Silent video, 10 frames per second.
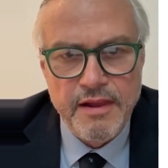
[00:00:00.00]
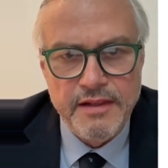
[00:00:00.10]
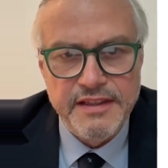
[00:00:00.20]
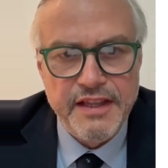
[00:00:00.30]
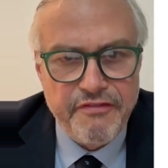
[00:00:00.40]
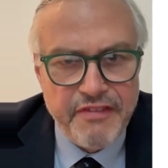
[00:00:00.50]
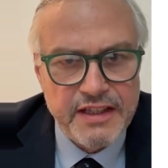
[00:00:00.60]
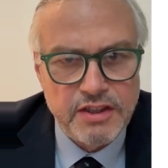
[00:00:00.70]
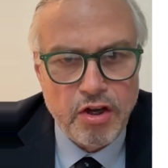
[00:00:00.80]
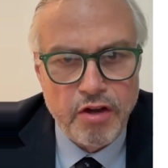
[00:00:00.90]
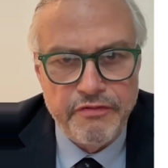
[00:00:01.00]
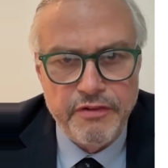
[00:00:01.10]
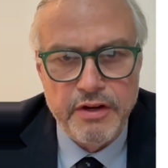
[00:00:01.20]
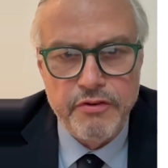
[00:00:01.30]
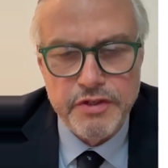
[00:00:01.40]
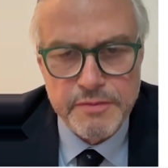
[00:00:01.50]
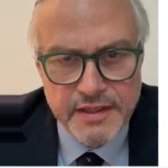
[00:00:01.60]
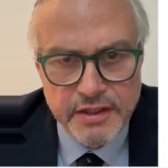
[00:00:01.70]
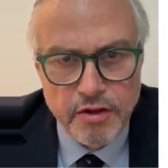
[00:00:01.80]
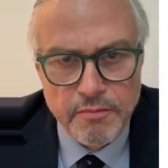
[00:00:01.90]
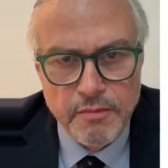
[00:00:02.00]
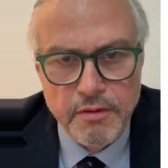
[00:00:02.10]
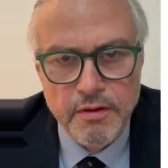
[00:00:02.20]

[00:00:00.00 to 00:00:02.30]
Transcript: the effect of resmetirom